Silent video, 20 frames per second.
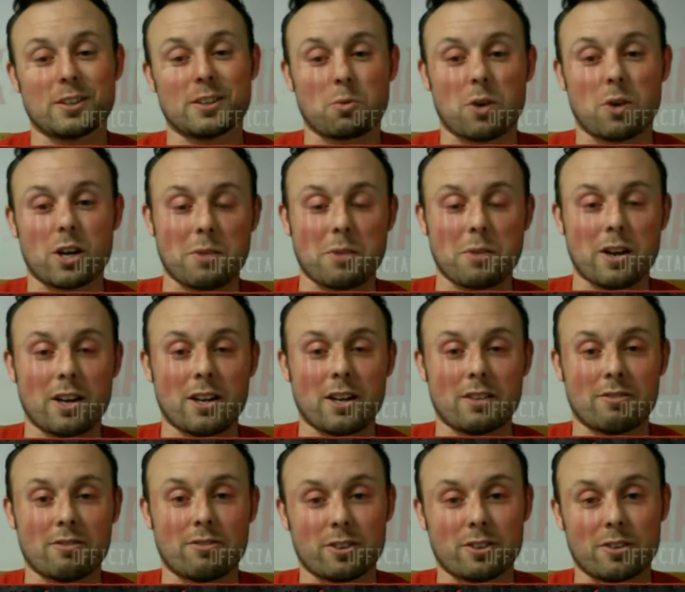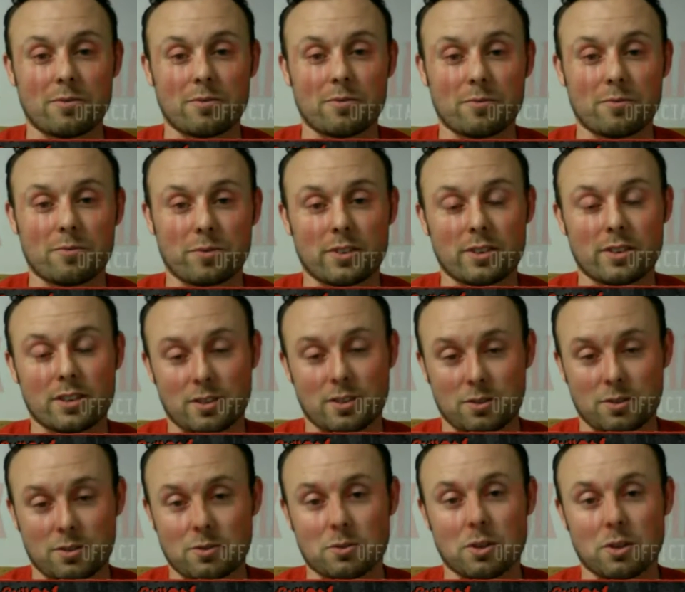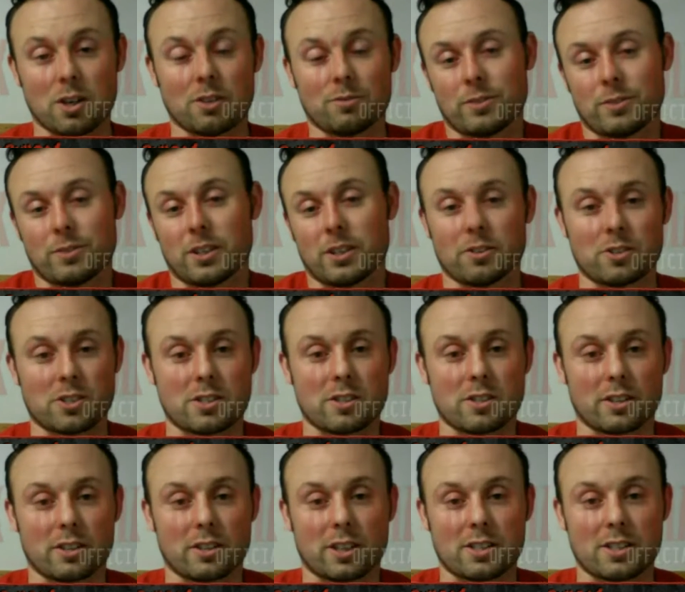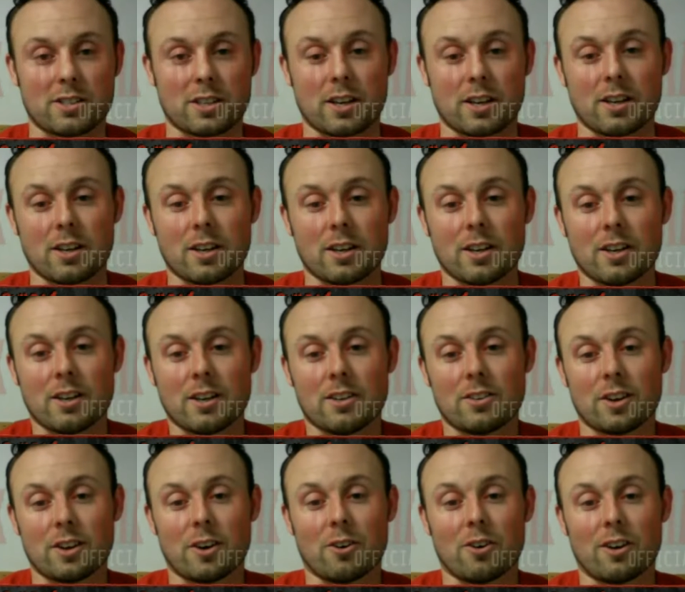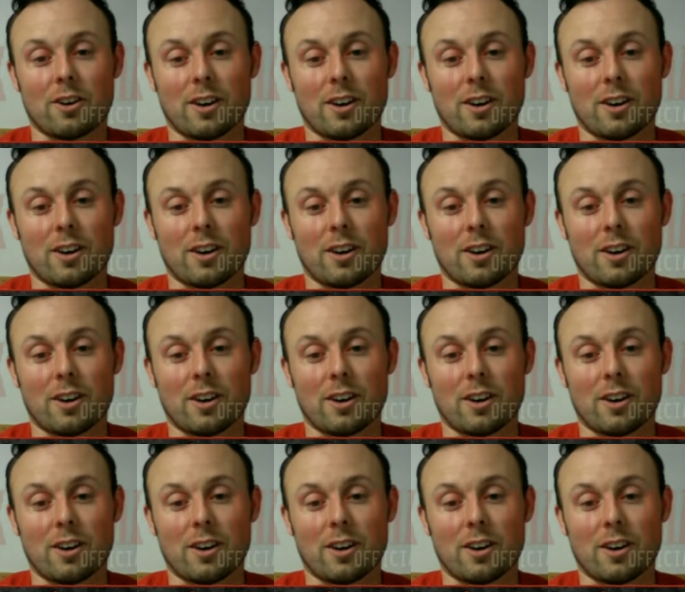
wash my hand for, well, just till the next day. So,